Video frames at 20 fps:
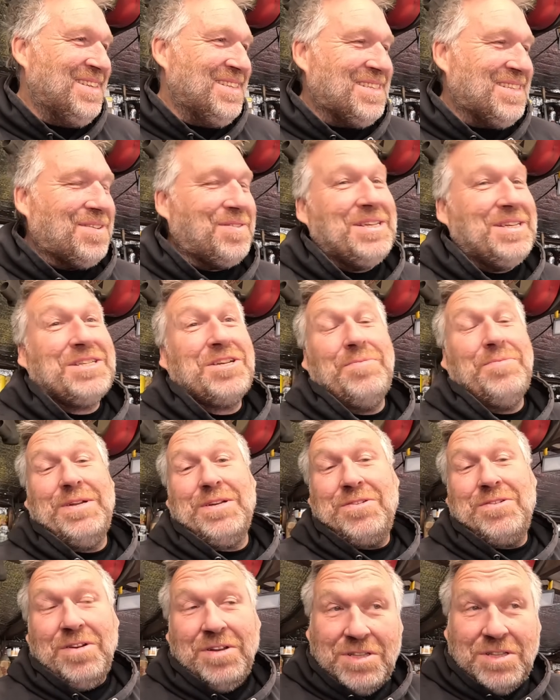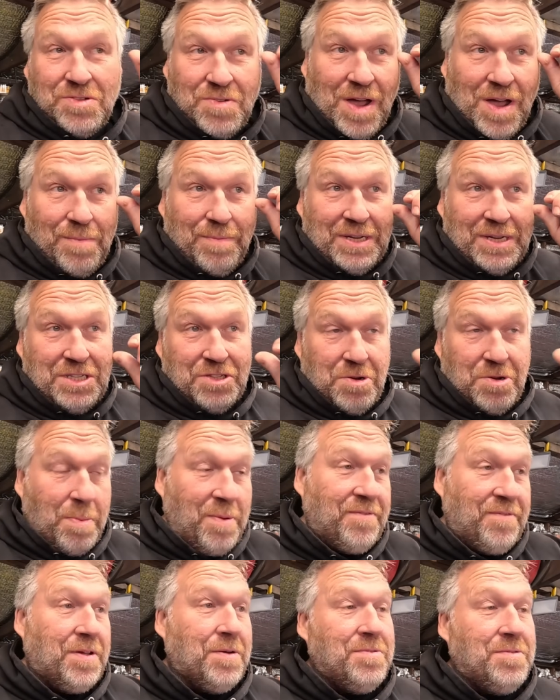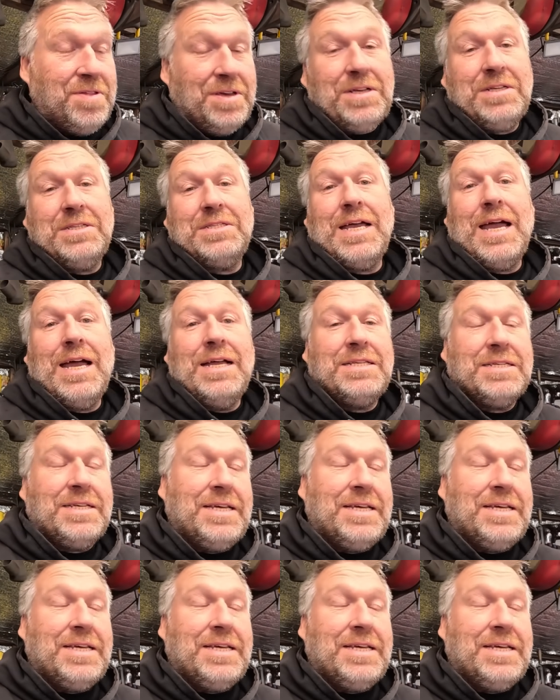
So he's coming across to help me strip a few things out,